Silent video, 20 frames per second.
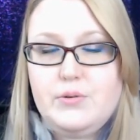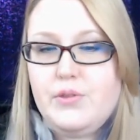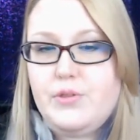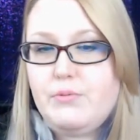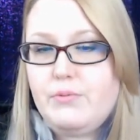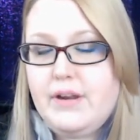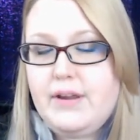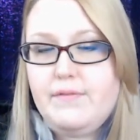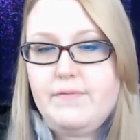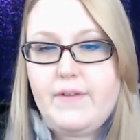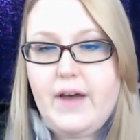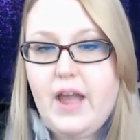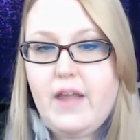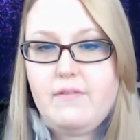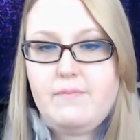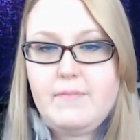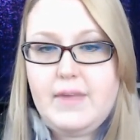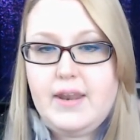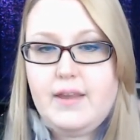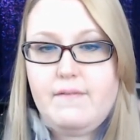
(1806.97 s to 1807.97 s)
three, five
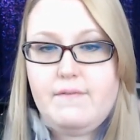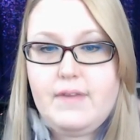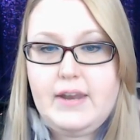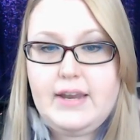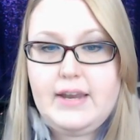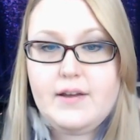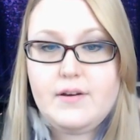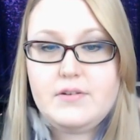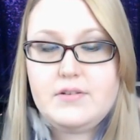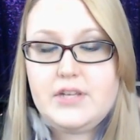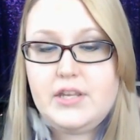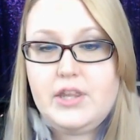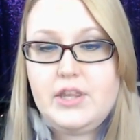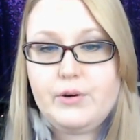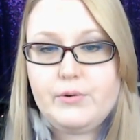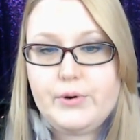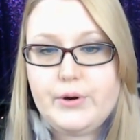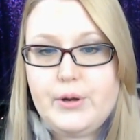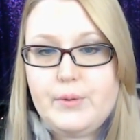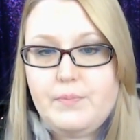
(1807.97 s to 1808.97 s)
minute videos in the
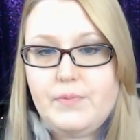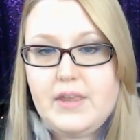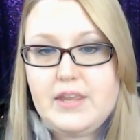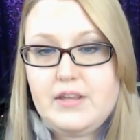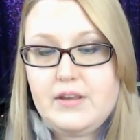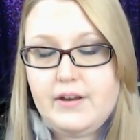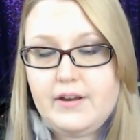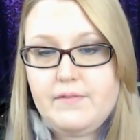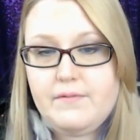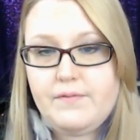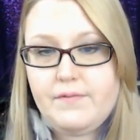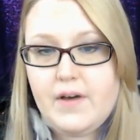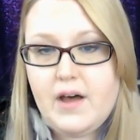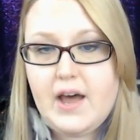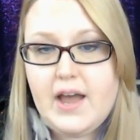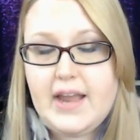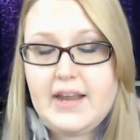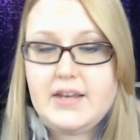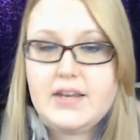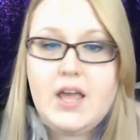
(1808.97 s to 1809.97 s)
group that you can
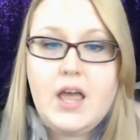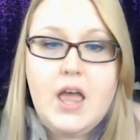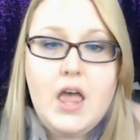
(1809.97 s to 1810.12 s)
find